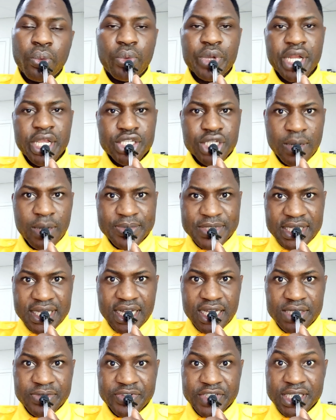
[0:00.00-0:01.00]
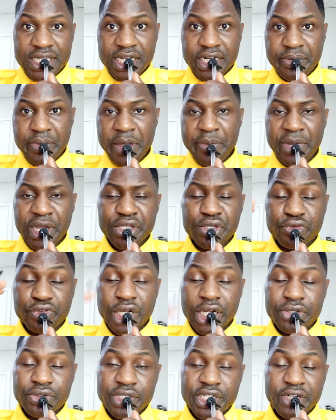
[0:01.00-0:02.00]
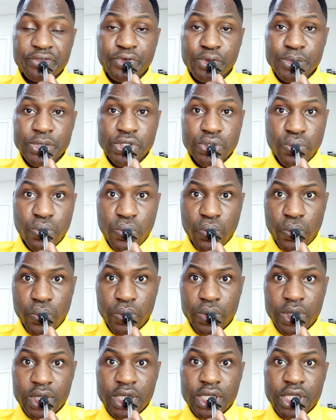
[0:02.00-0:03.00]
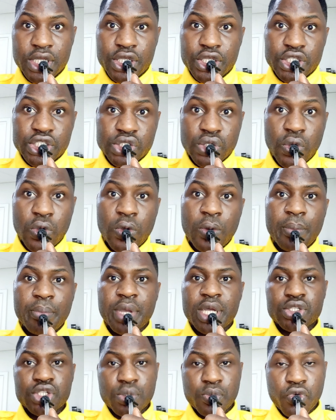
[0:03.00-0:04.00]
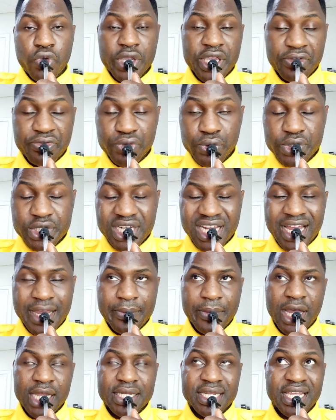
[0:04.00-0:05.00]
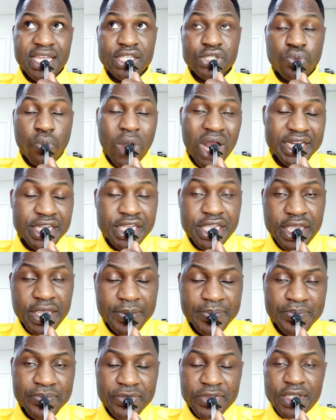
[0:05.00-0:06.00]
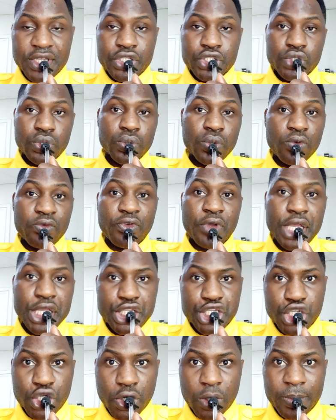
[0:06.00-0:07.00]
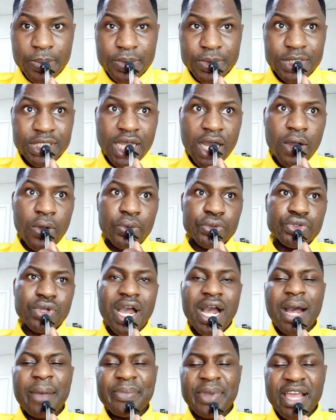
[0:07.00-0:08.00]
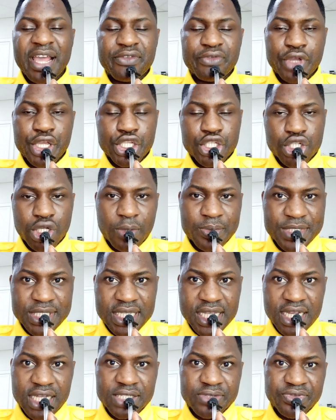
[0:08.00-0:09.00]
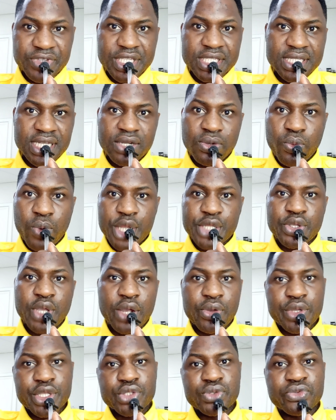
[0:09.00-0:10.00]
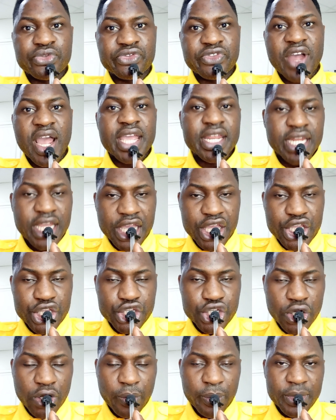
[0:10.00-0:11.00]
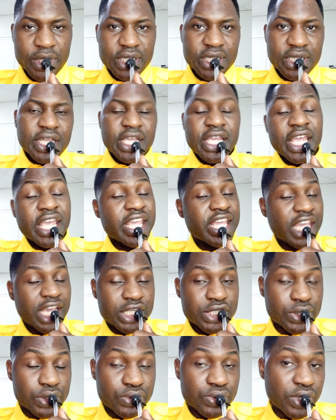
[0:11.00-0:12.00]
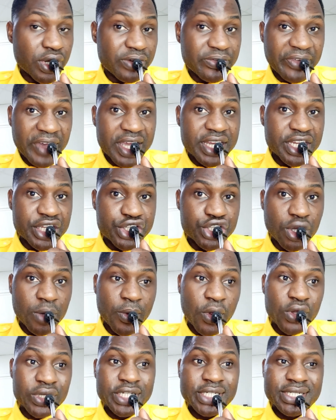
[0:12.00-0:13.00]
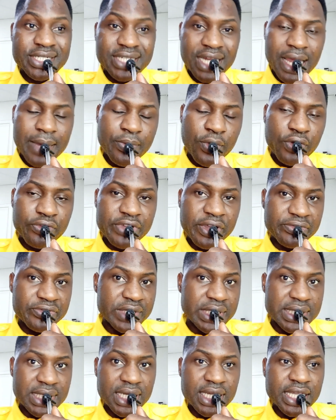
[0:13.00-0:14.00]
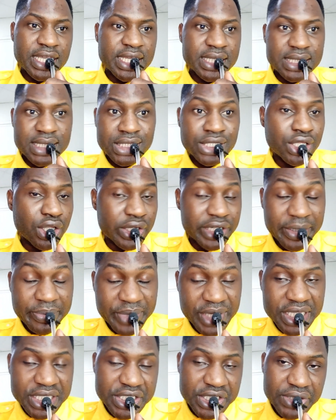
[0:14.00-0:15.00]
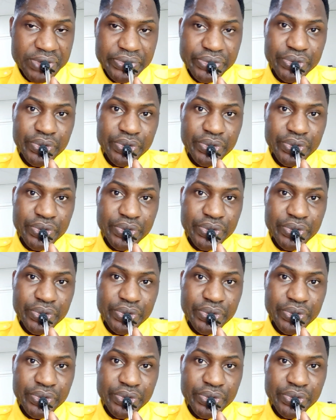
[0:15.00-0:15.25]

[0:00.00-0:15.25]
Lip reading: With a job seekers visa, remember, you've graduated from school, so Belgium will give you time, I think it's 1 year, to look for a job. Now, you are applying for a job seekers visa when you are going to find a job. In case you do not find a job on the time of your visa, it's not a big deal.